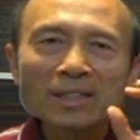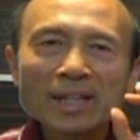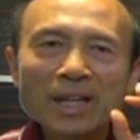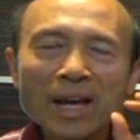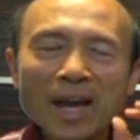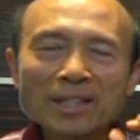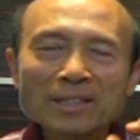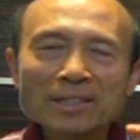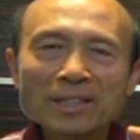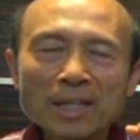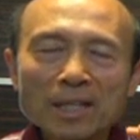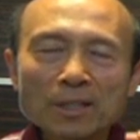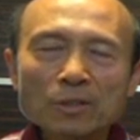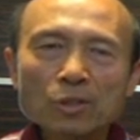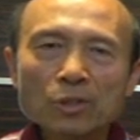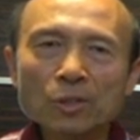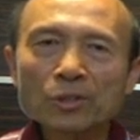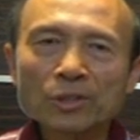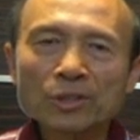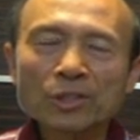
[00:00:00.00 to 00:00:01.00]
as a
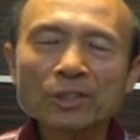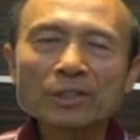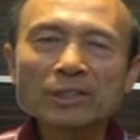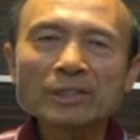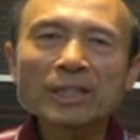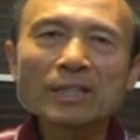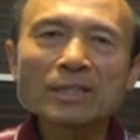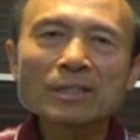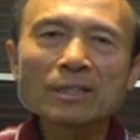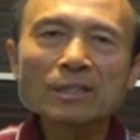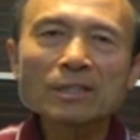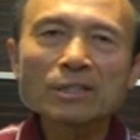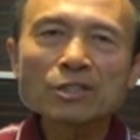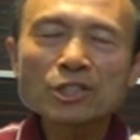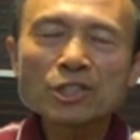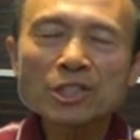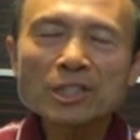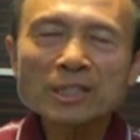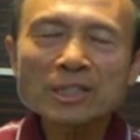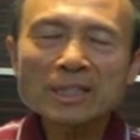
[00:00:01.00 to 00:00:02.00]
daughter, that
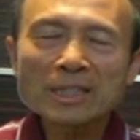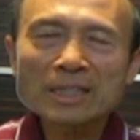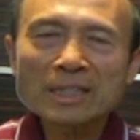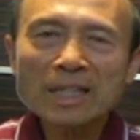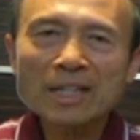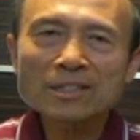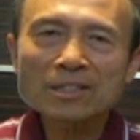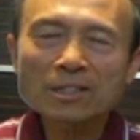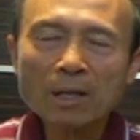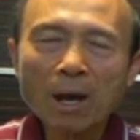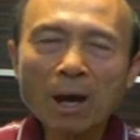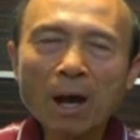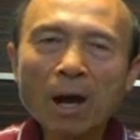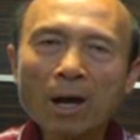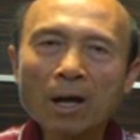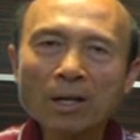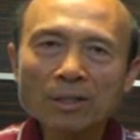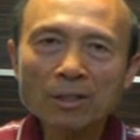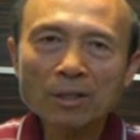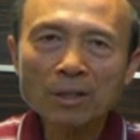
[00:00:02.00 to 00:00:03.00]
Jesus has the
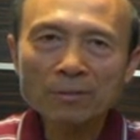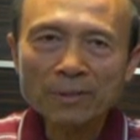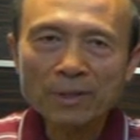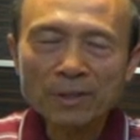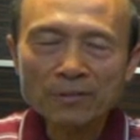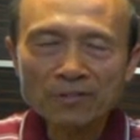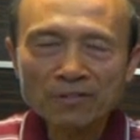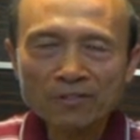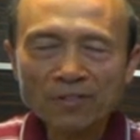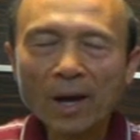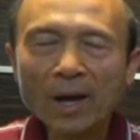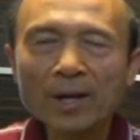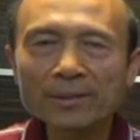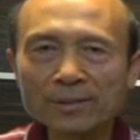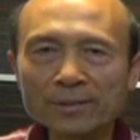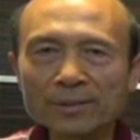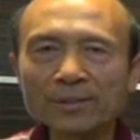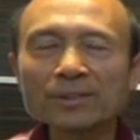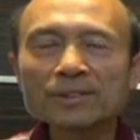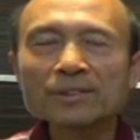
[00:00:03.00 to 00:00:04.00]
heart of a
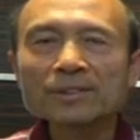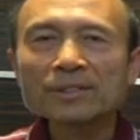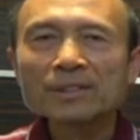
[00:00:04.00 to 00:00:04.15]
father.